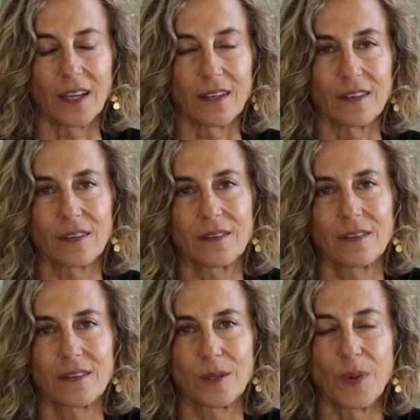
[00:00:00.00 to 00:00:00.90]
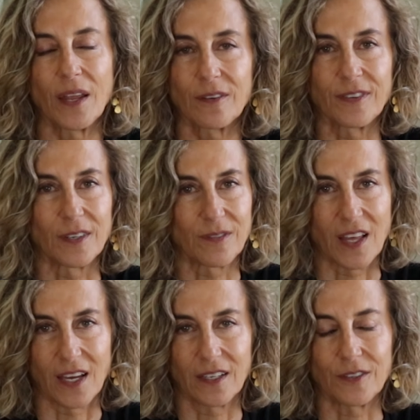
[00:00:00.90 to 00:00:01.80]
and the benefit of
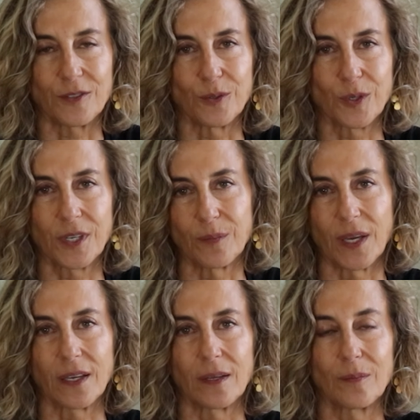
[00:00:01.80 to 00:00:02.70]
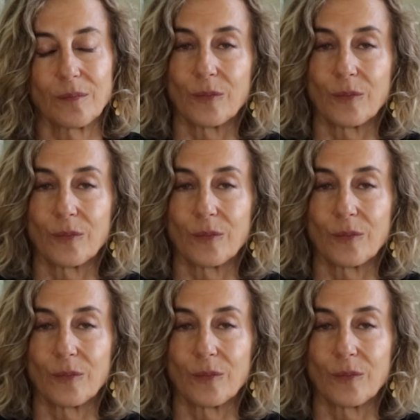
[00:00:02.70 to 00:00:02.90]
that is you can make it